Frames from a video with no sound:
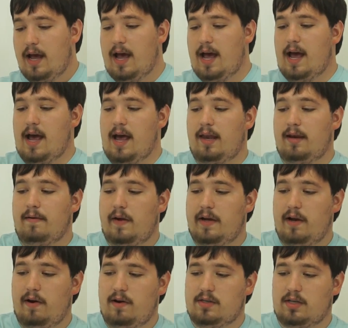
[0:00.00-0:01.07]
And
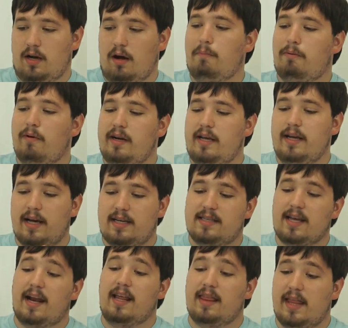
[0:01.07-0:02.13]
here's a pretty
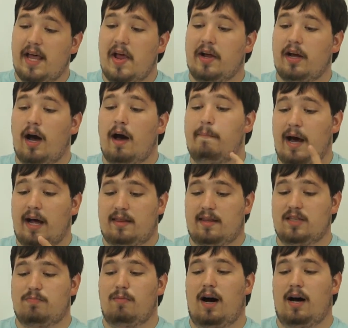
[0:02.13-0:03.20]
exciting thing about
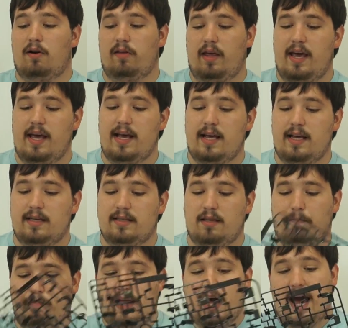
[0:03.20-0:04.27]
this model is
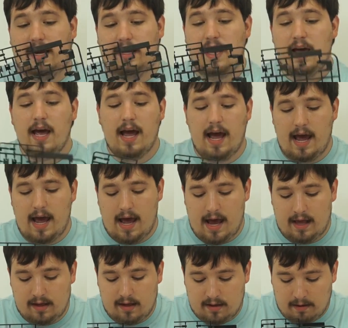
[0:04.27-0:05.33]
the black.
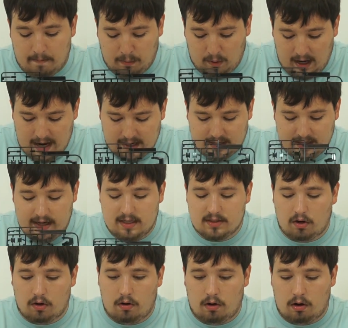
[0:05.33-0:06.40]
And the black
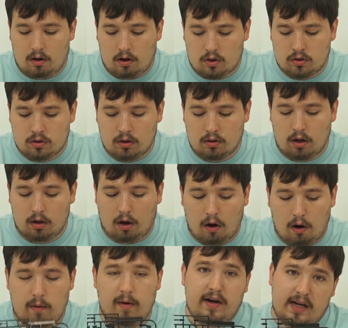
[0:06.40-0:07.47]
is all
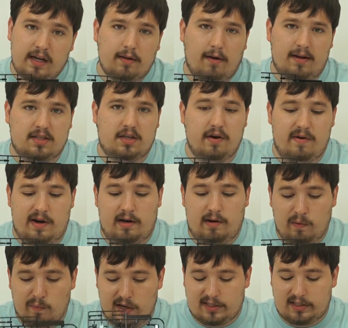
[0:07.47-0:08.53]
already gloss coated,
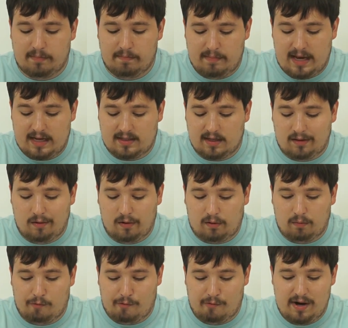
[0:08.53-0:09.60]
which makes it look
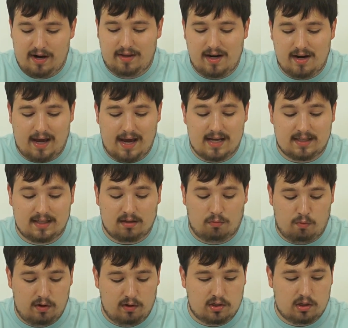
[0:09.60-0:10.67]
really nice. It's a
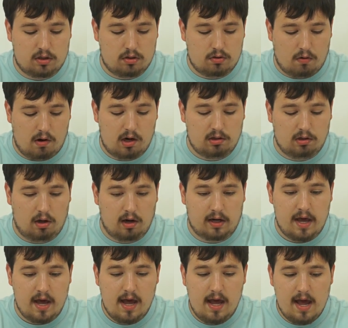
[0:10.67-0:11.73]
real strong
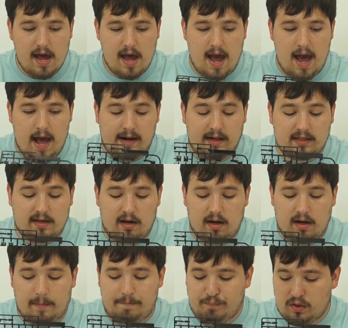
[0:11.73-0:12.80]
look, and it's
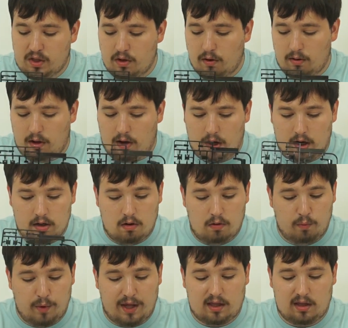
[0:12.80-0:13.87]
gonna go
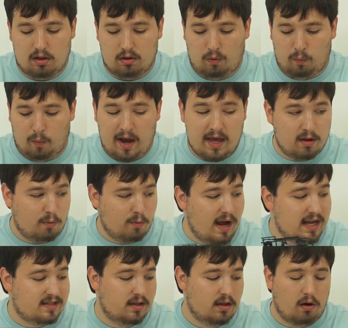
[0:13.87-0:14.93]
along with the
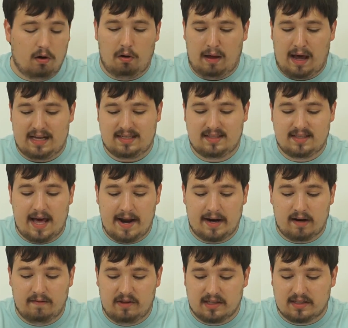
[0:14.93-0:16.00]
rest of the whole
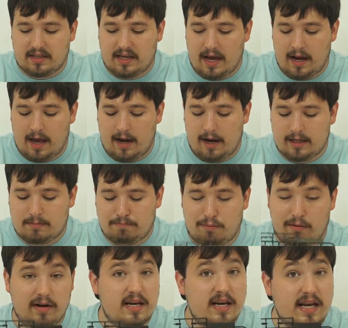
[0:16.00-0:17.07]
aesthetic of this kit, and it's
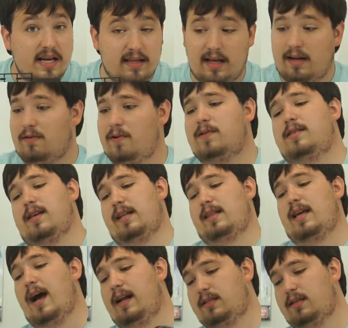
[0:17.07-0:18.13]
pretty neat that it looks like
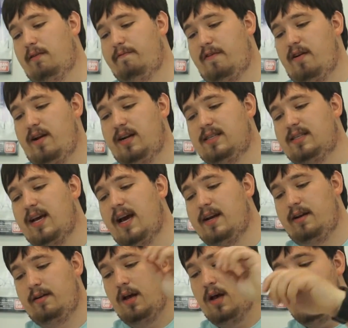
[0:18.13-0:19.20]
that, so I'm very
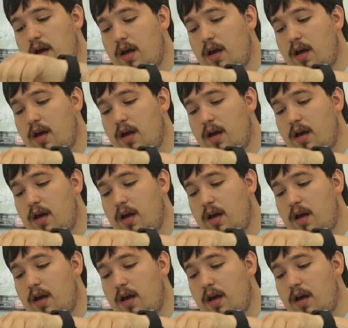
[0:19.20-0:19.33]
excited.